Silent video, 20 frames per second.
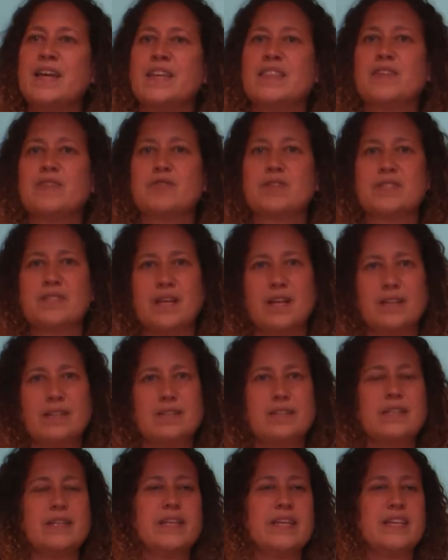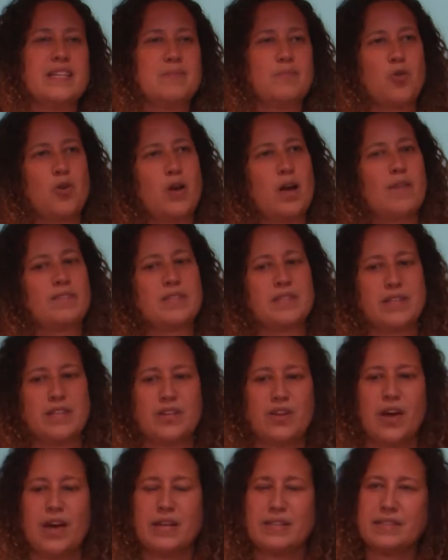the result is more often than
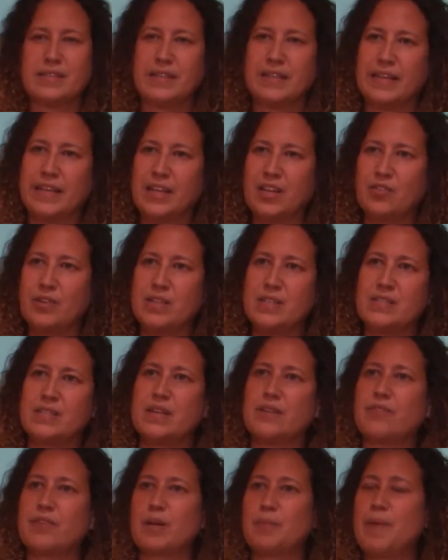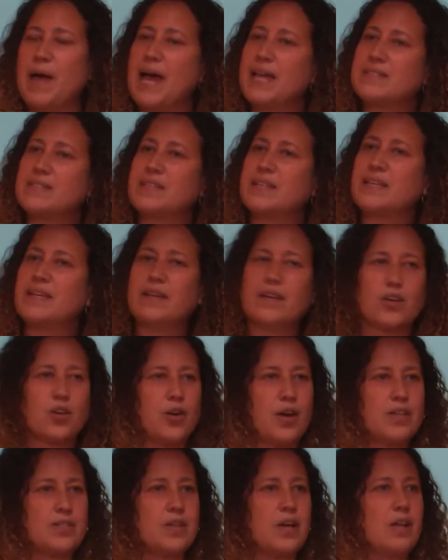not an increase of capacity
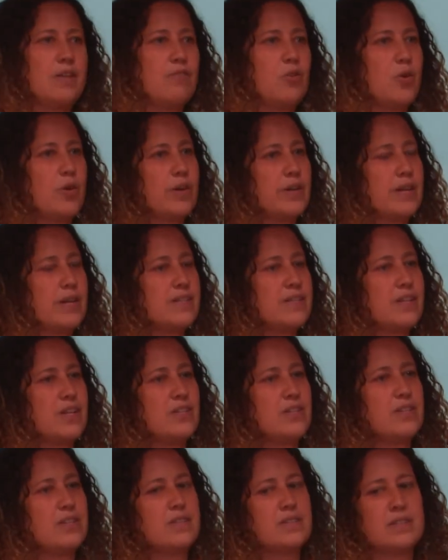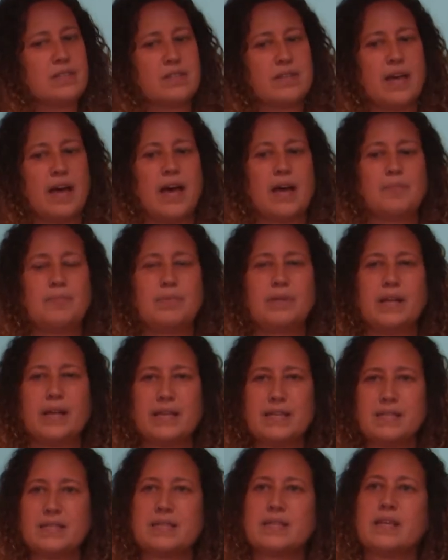across all of our organizations,
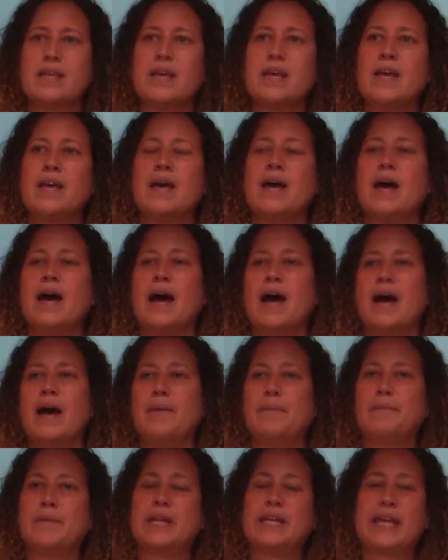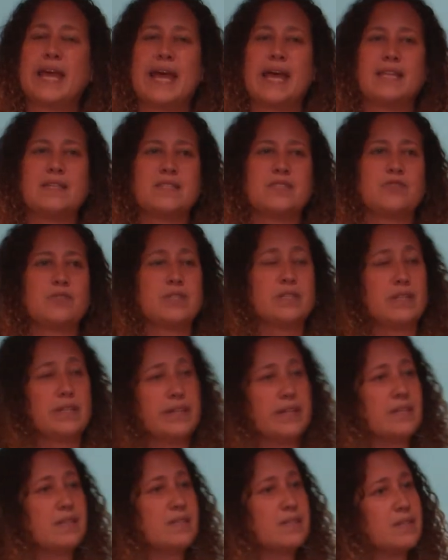plus enhanced
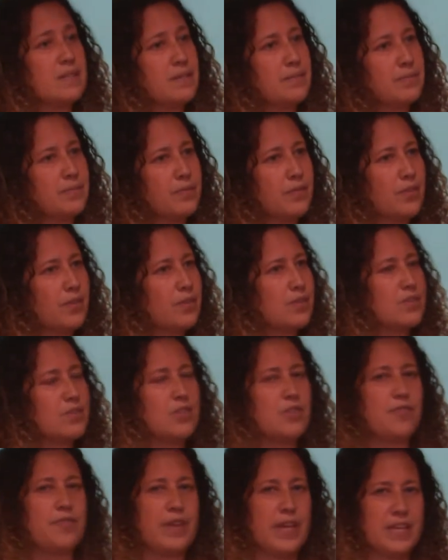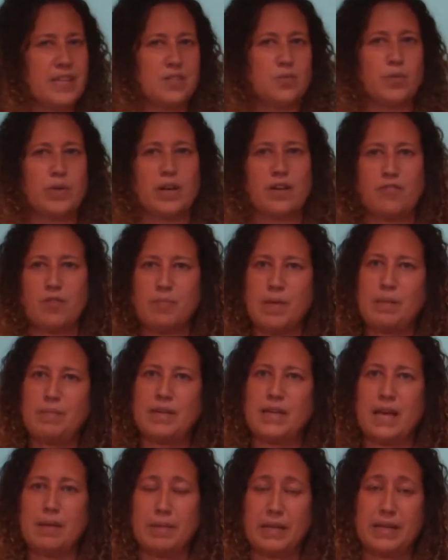resilience to face whatever might be
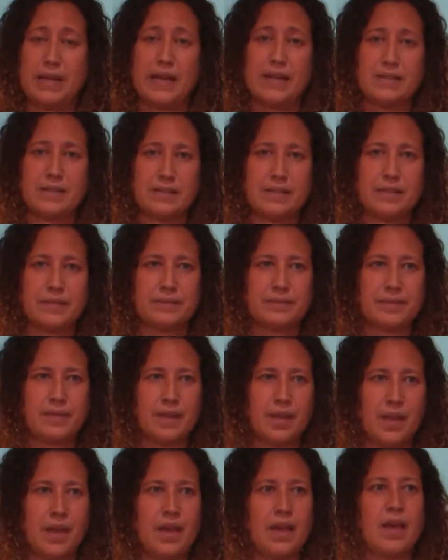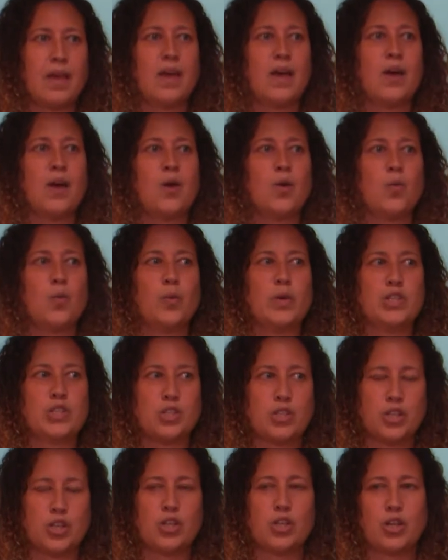coming next,
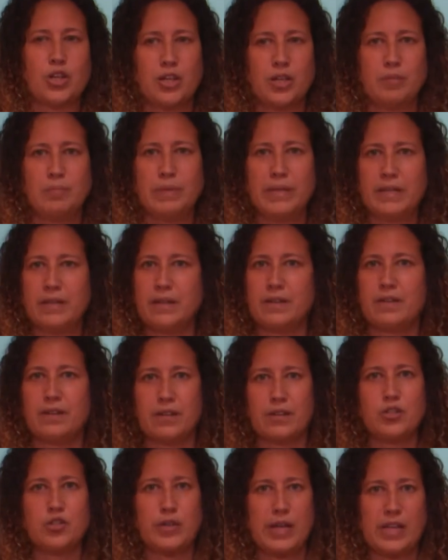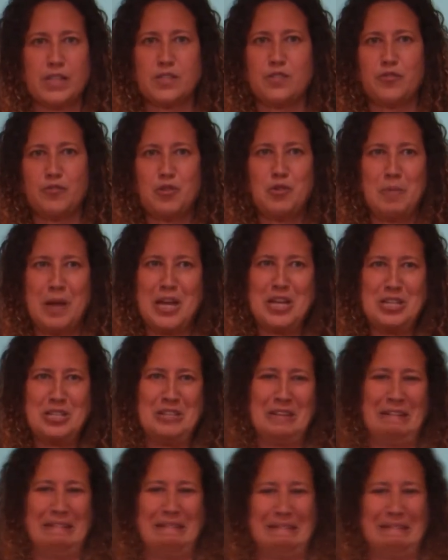which could be another transformation.